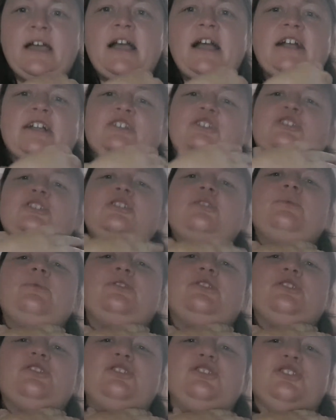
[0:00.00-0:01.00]
And she
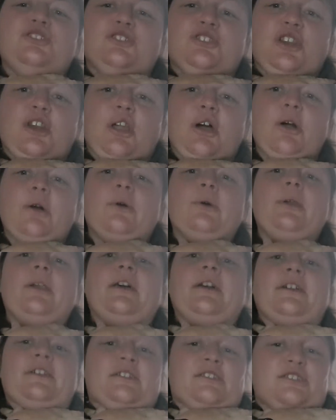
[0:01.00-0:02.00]
would
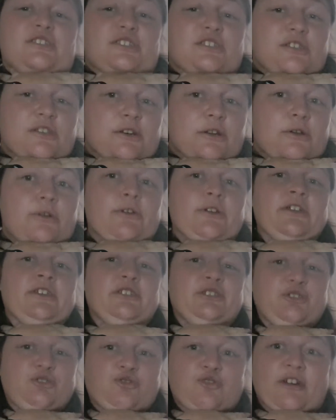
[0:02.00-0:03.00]
slowly
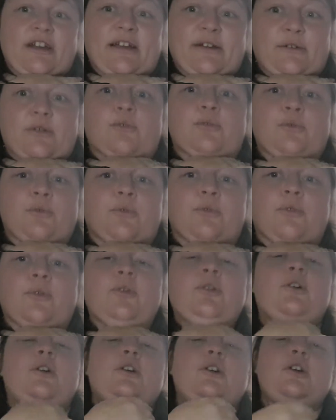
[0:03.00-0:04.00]
strangle
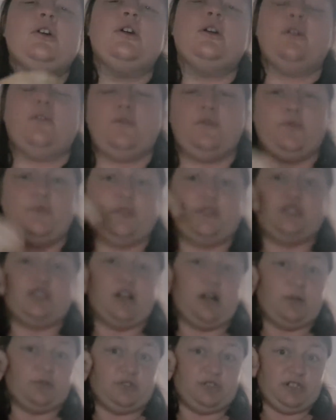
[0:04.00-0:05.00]
the
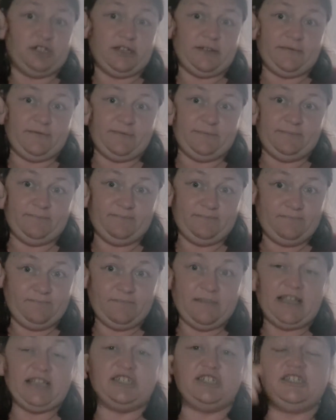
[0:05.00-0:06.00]
child to death.
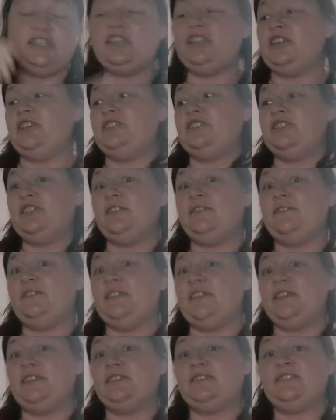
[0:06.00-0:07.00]
And she did
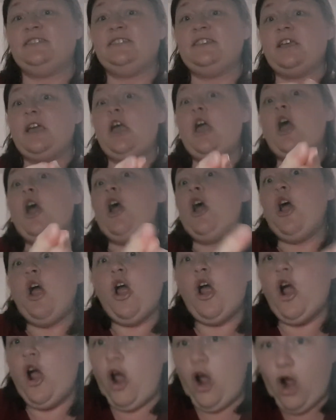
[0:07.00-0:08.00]
this
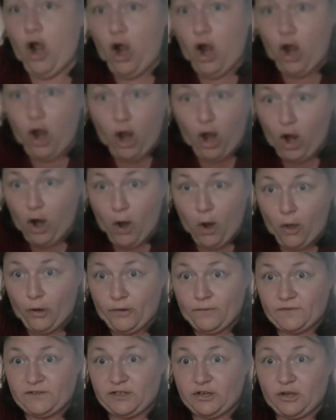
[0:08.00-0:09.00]
a lot
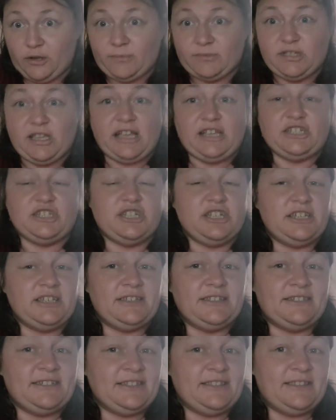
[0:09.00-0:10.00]
of times. And
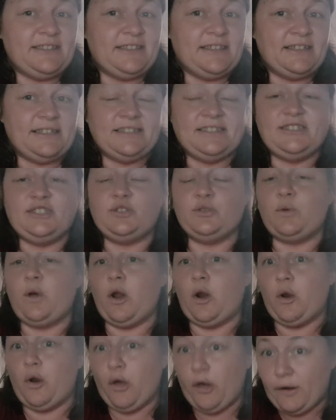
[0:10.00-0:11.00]
she did this to a
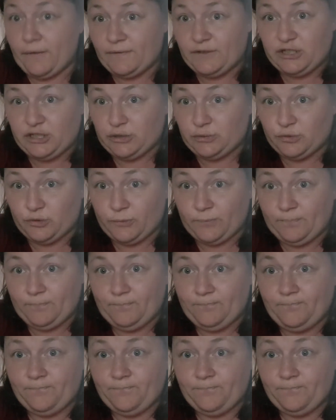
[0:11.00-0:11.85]
lot of children.